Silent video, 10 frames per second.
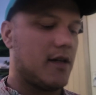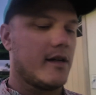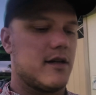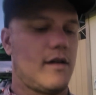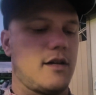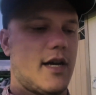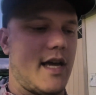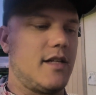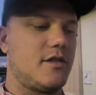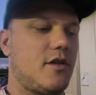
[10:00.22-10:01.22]

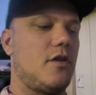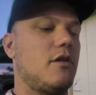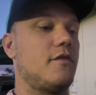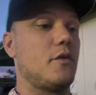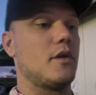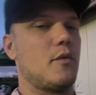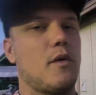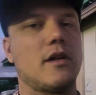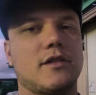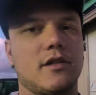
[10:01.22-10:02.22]
And so if you really
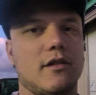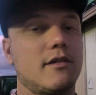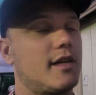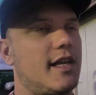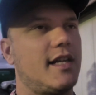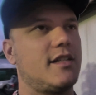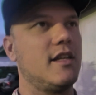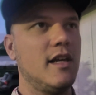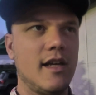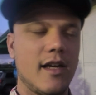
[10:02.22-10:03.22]
want to get in
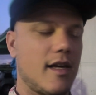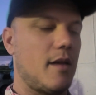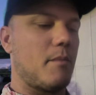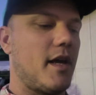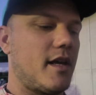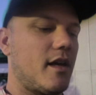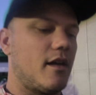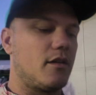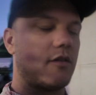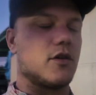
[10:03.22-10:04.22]
and
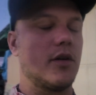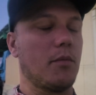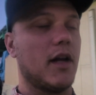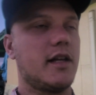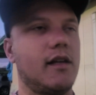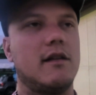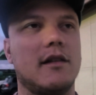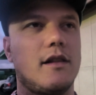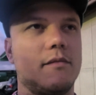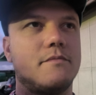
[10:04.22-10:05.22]
making good money,
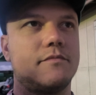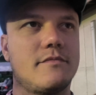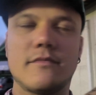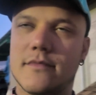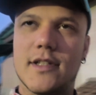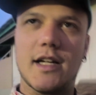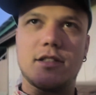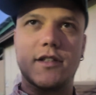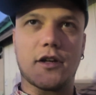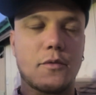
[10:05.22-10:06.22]

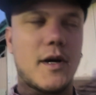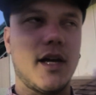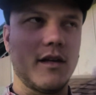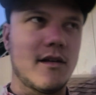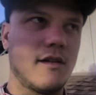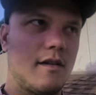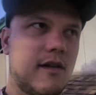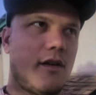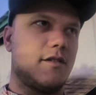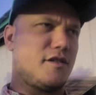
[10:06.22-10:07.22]
that's a good way.
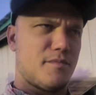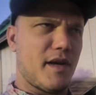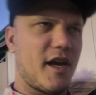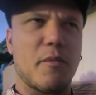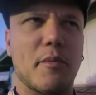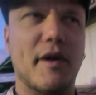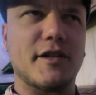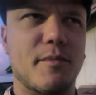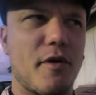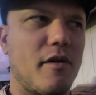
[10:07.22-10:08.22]
Just make up a
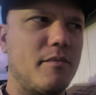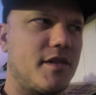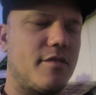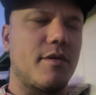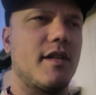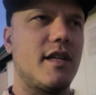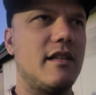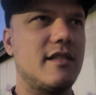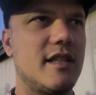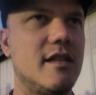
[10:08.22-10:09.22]
bunch of poems. It's really
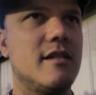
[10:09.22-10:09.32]
easy.